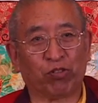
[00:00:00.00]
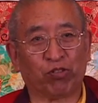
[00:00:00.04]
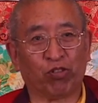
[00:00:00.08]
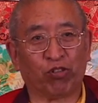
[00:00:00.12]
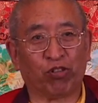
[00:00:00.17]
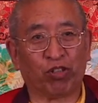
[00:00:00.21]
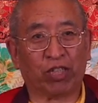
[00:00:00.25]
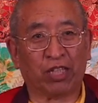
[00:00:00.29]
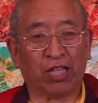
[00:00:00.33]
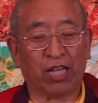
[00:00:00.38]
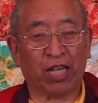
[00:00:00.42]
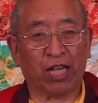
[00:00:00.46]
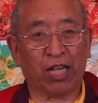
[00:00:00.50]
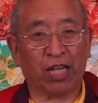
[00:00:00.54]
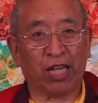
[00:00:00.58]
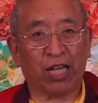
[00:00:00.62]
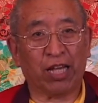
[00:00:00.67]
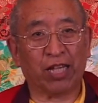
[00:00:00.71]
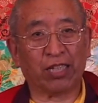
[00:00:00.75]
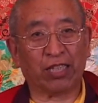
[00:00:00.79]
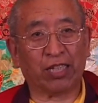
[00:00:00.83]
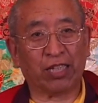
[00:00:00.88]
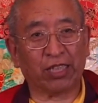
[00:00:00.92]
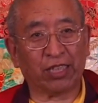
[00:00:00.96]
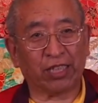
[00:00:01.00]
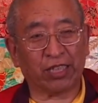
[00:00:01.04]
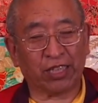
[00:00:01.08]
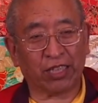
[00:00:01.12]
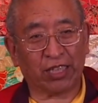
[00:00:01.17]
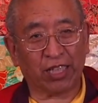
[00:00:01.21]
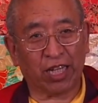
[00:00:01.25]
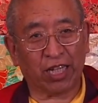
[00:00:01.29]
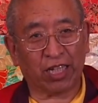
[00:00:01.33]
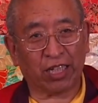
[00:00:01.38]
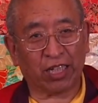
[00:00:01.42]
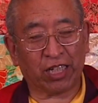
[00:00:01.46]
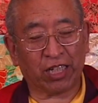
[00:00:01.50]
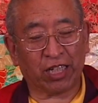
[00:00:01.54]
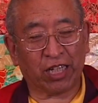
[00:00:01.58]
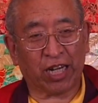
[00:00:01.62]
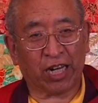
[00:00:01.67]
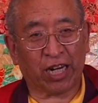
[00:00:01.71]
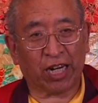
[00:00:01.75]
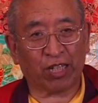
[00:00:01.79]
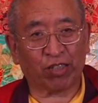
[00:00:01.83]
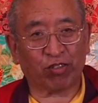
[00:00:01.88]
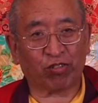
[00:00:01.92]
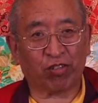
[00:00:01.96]
such as the wish to feed all
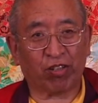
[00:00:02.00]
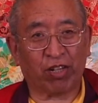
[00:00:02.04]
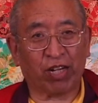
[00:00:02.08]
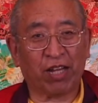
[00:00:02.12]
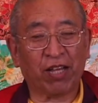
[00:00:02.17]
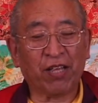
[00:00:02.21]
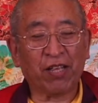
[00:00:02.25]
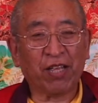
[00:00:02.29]
beings